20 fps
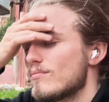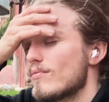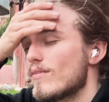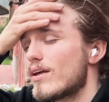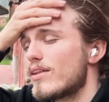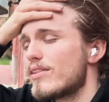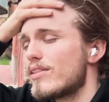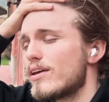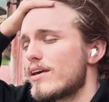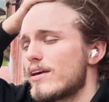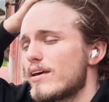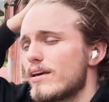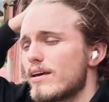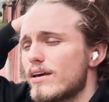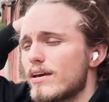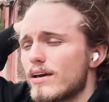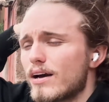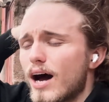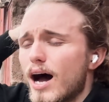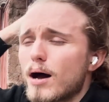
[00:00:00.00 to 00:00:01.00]

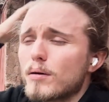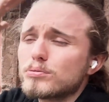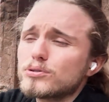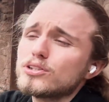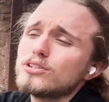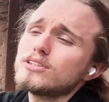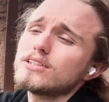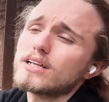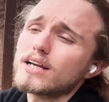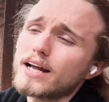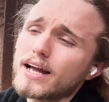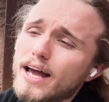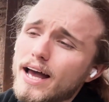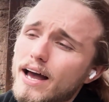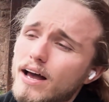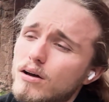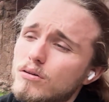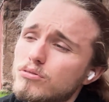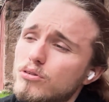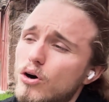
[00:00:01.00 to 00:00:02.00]
the options that I
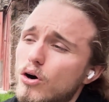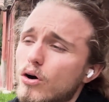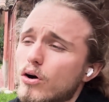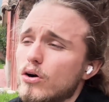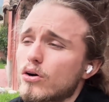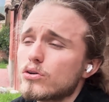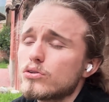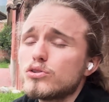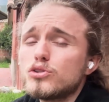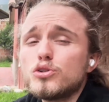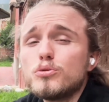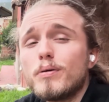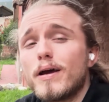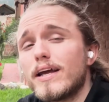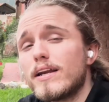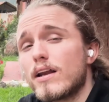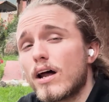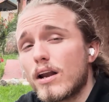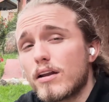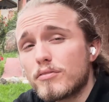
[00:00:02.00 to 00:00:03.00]
have are to pay
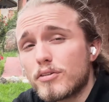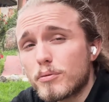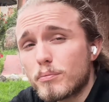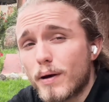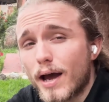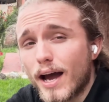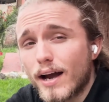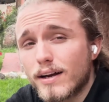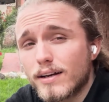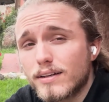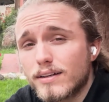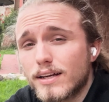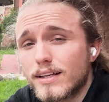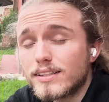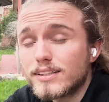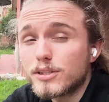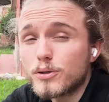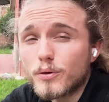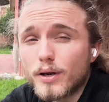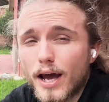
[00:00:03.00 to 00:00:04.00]
none of it back
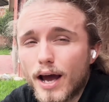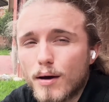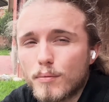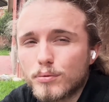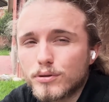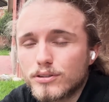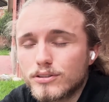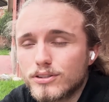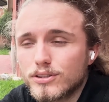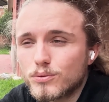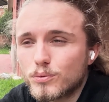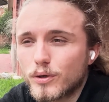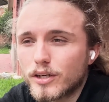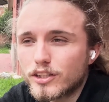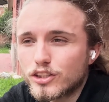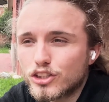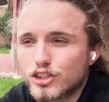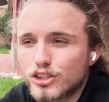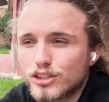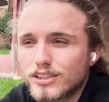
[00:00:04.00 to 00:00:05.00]
and see what happens,
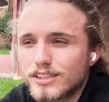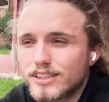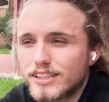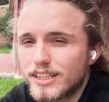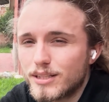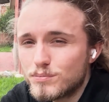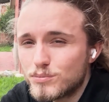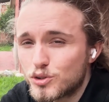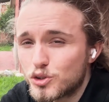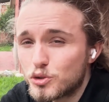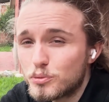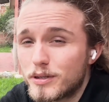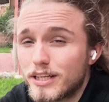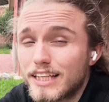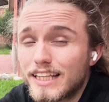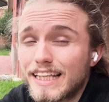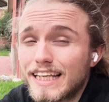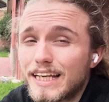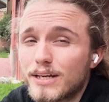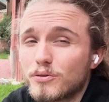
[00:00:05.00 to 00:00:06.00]
which seems to be
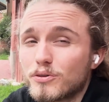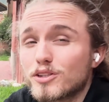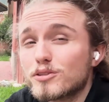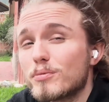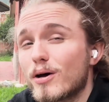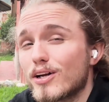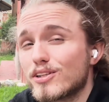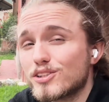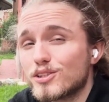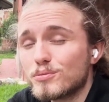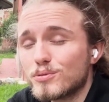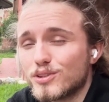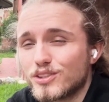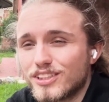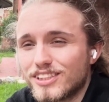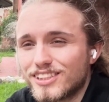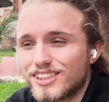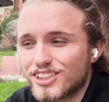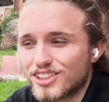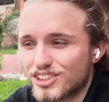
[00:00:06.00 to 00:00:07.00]
the irresponsible
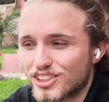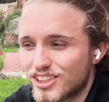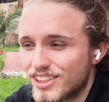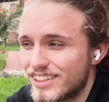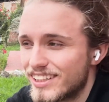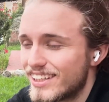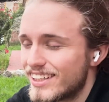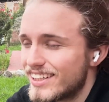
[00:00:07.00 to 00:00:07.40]
decision.